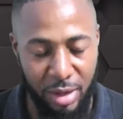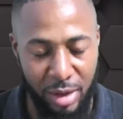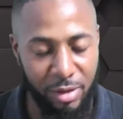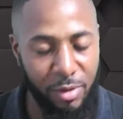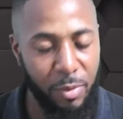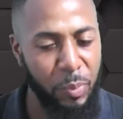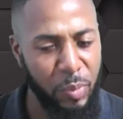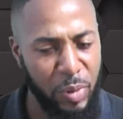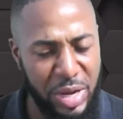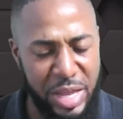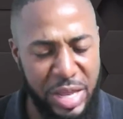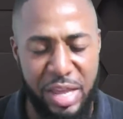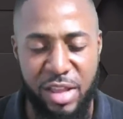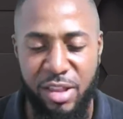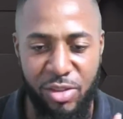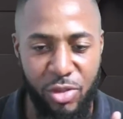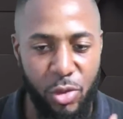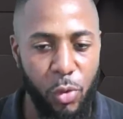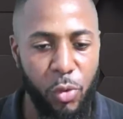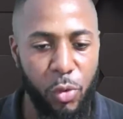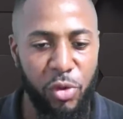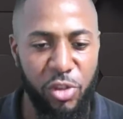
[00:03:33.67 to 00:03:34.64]
Please
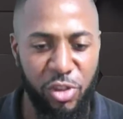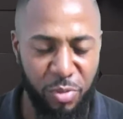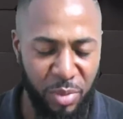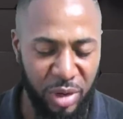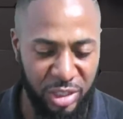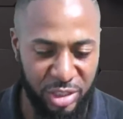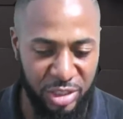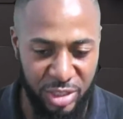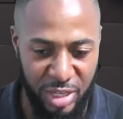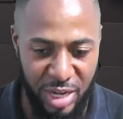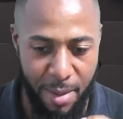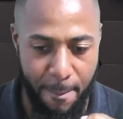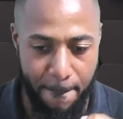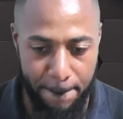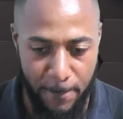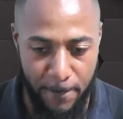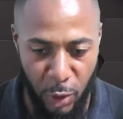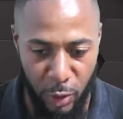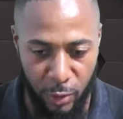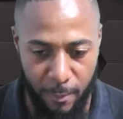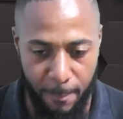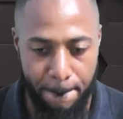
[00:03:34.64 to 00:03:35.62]
do smash the like
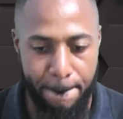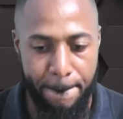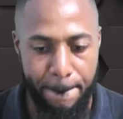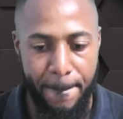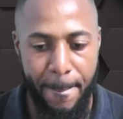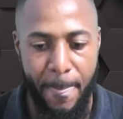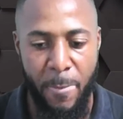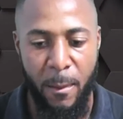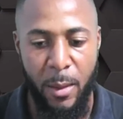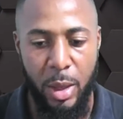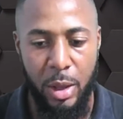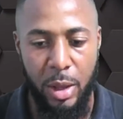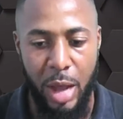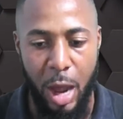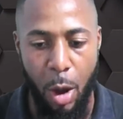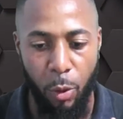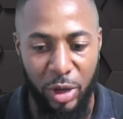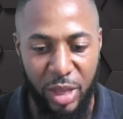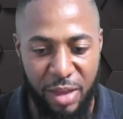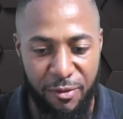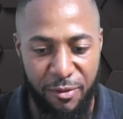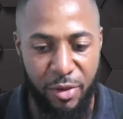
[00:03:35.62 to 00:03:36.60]
button. I
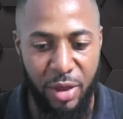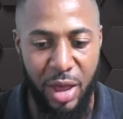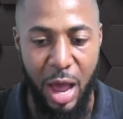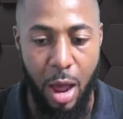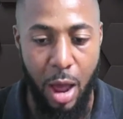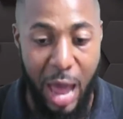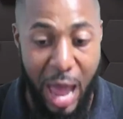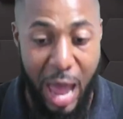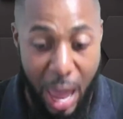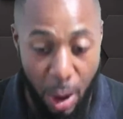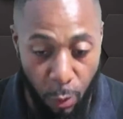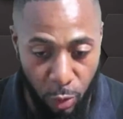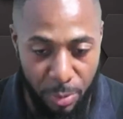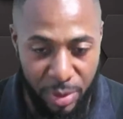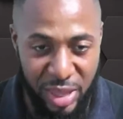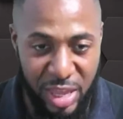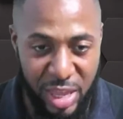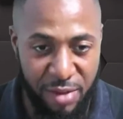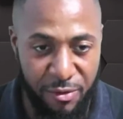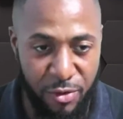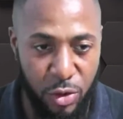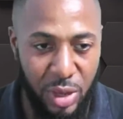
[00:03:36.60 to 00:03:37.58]
will be
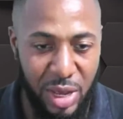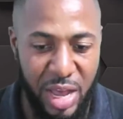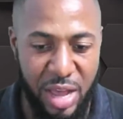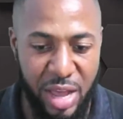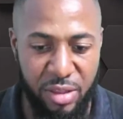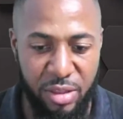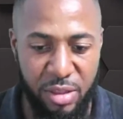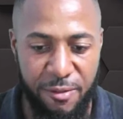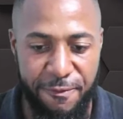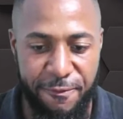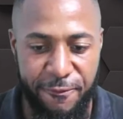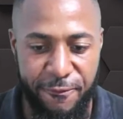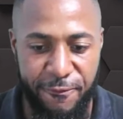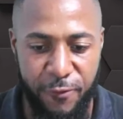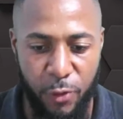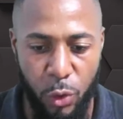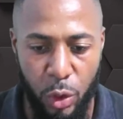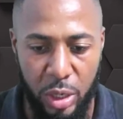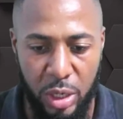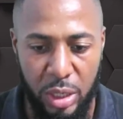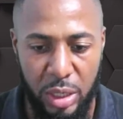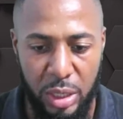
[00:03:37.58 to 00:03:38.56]
giving you guys the
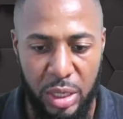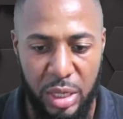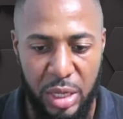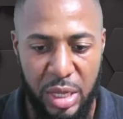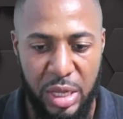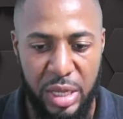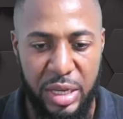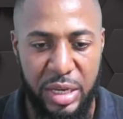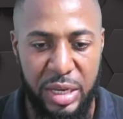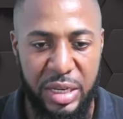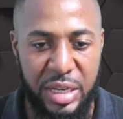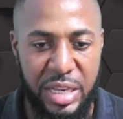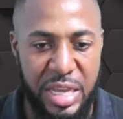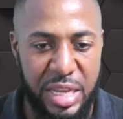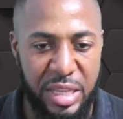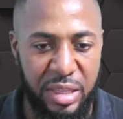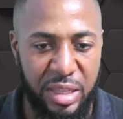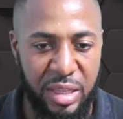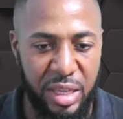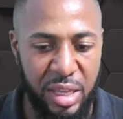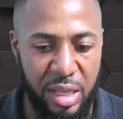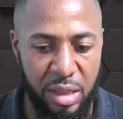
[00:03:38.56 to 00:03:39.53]
full
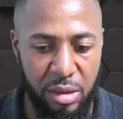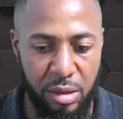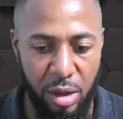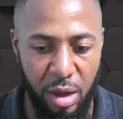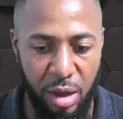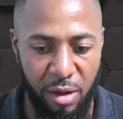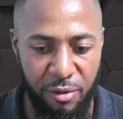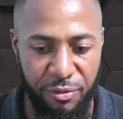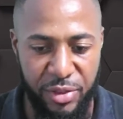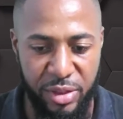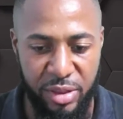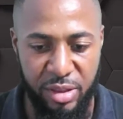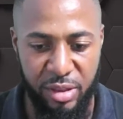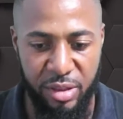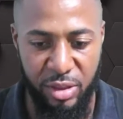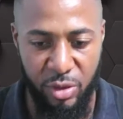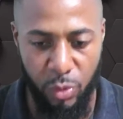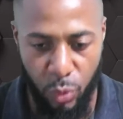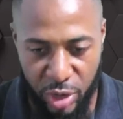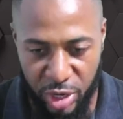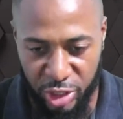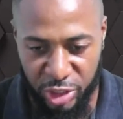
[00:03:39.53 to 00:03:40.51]
details of the
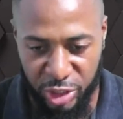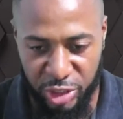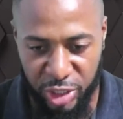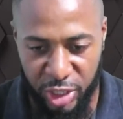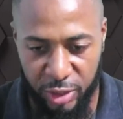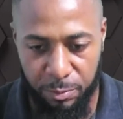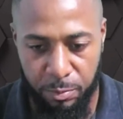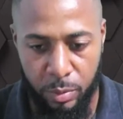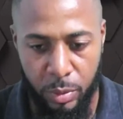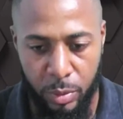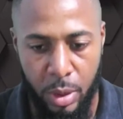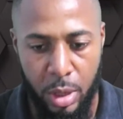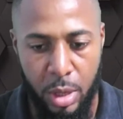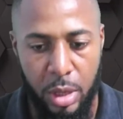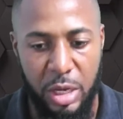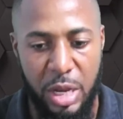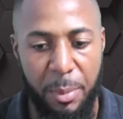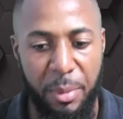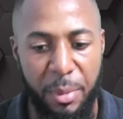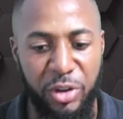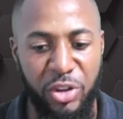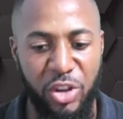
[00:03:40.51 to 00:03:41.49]
situation.
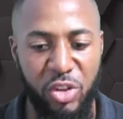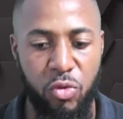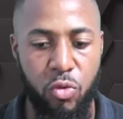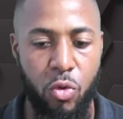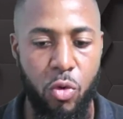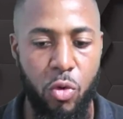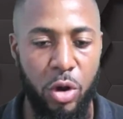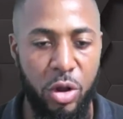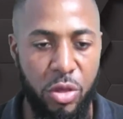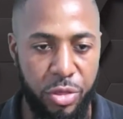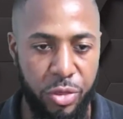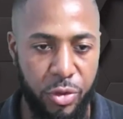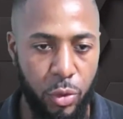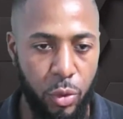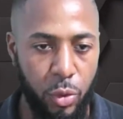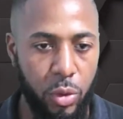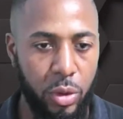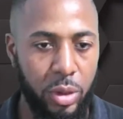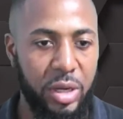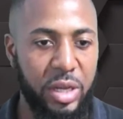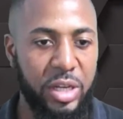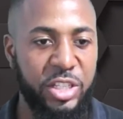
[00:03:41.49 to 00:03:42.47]
Let me just run
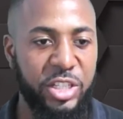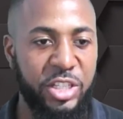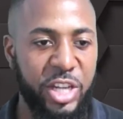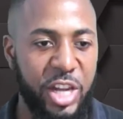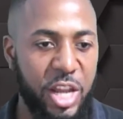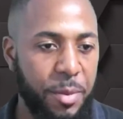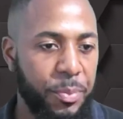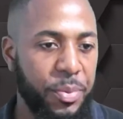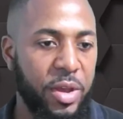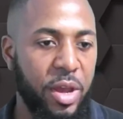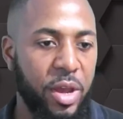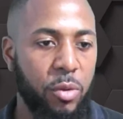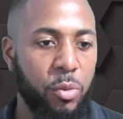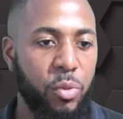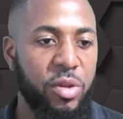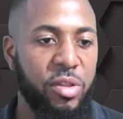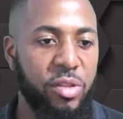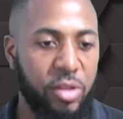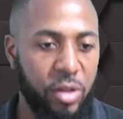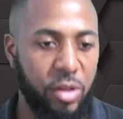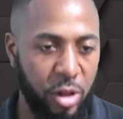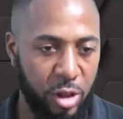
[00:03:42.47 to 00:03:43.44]
through the JPL
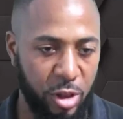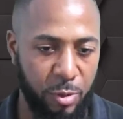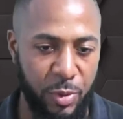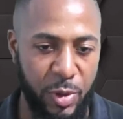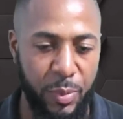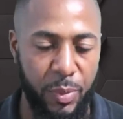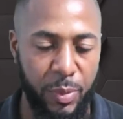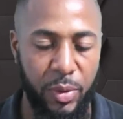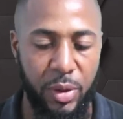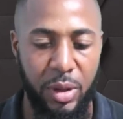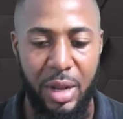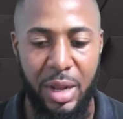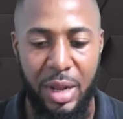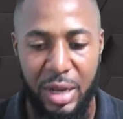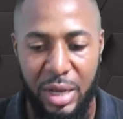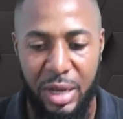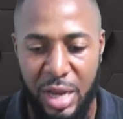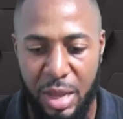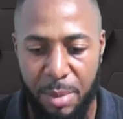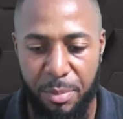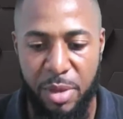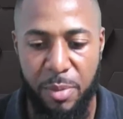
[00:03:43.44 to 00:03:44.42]
results, people.
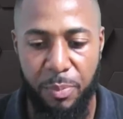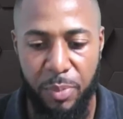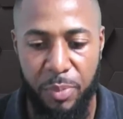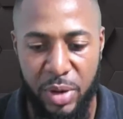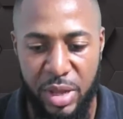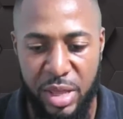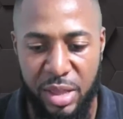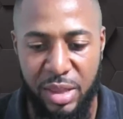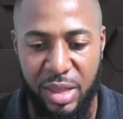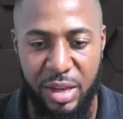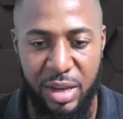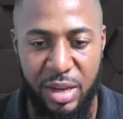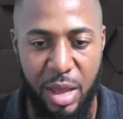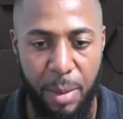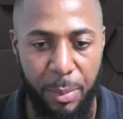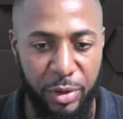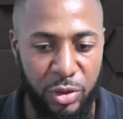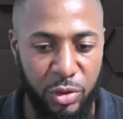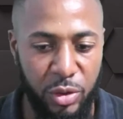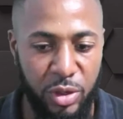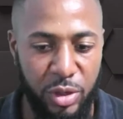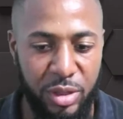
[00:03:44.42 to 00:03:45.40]
Let me please get the
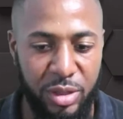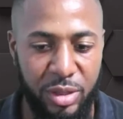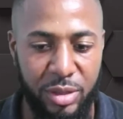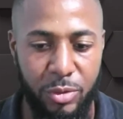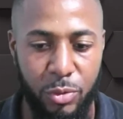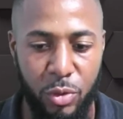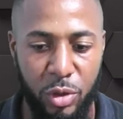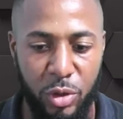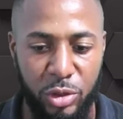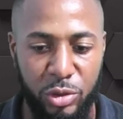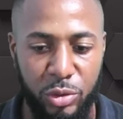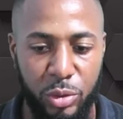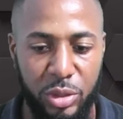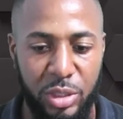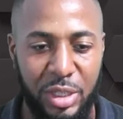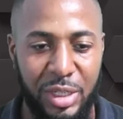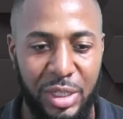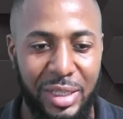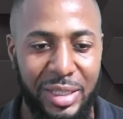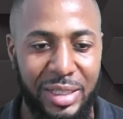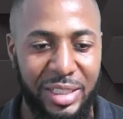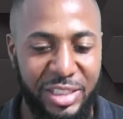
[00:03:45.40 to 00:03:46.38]
opportunity to run through
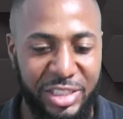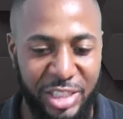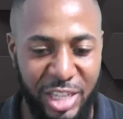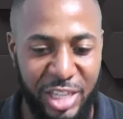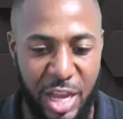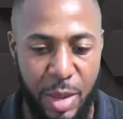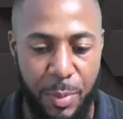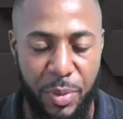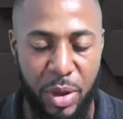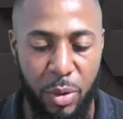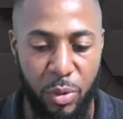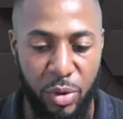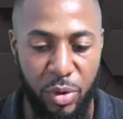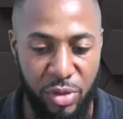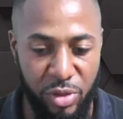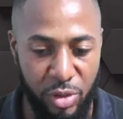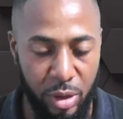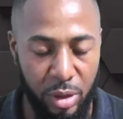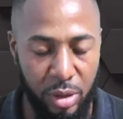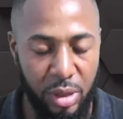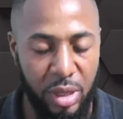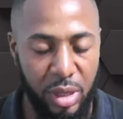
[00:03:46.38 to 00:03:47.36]
the JPL
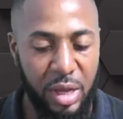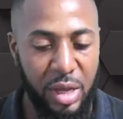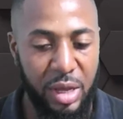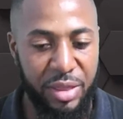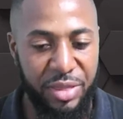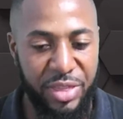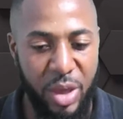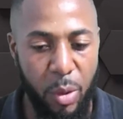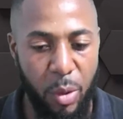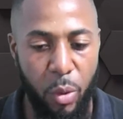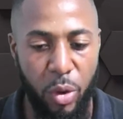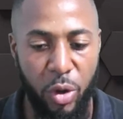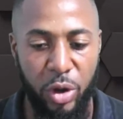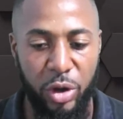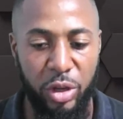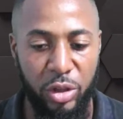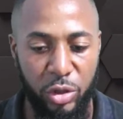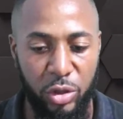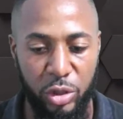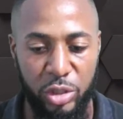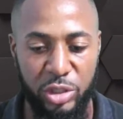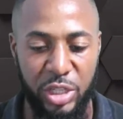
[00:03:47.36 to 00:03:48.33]
results. Then we're going to
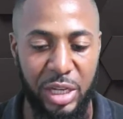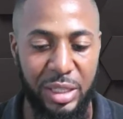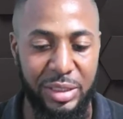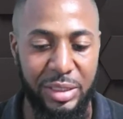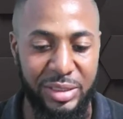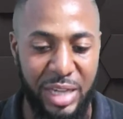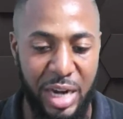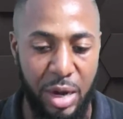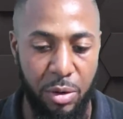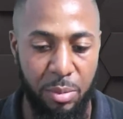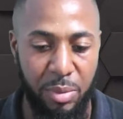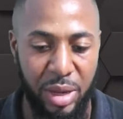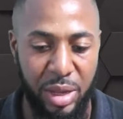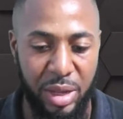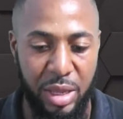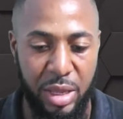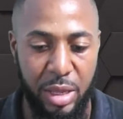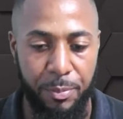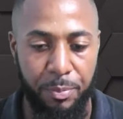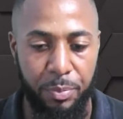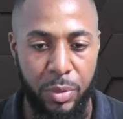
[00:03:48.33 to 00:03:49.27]
touch on Tyreek Magee.